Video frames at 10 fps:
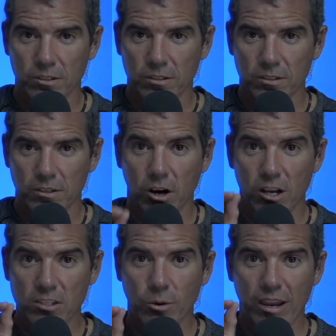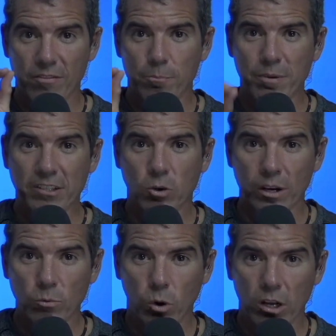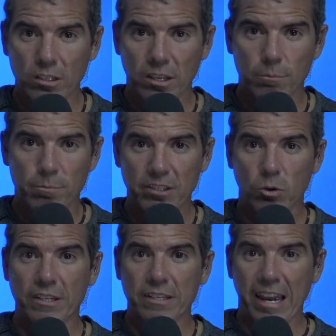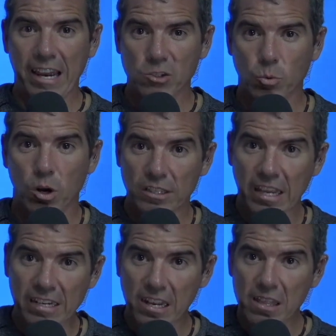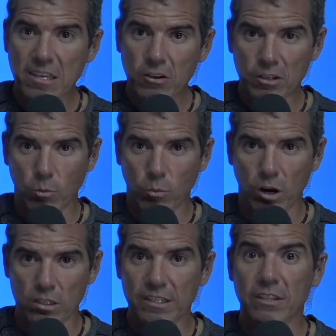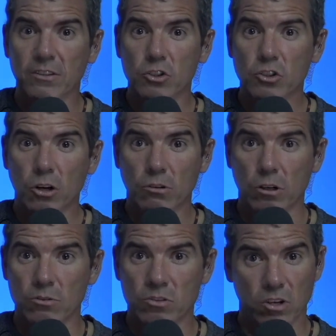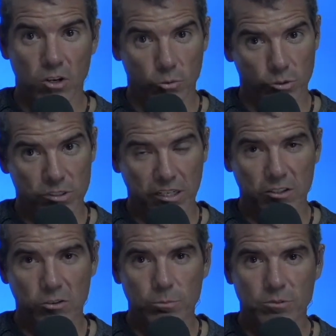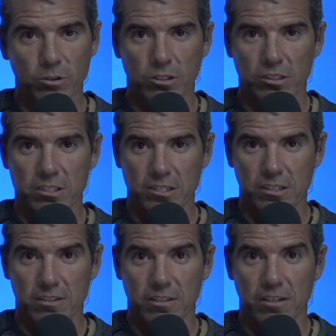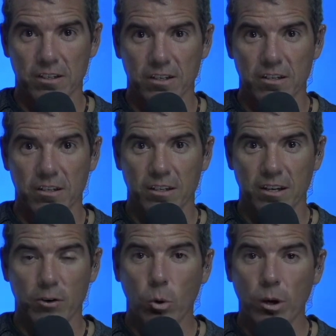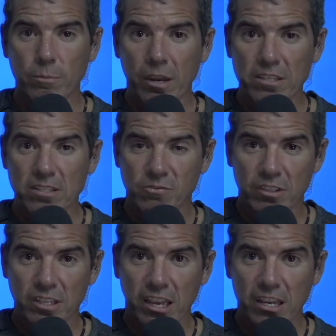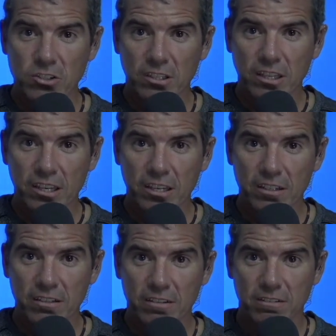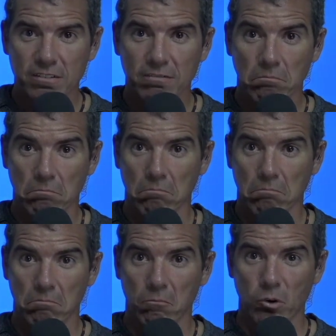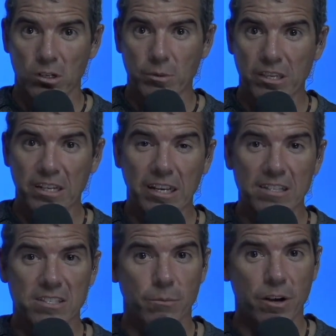Also, I have a Bitcoin wallet, a Bitcoin Cash wallet, and an Ethereum wallet in the show notes. We're taking cryptocurrency. I have a Coinbase affiliation link. We're going to be getting on some other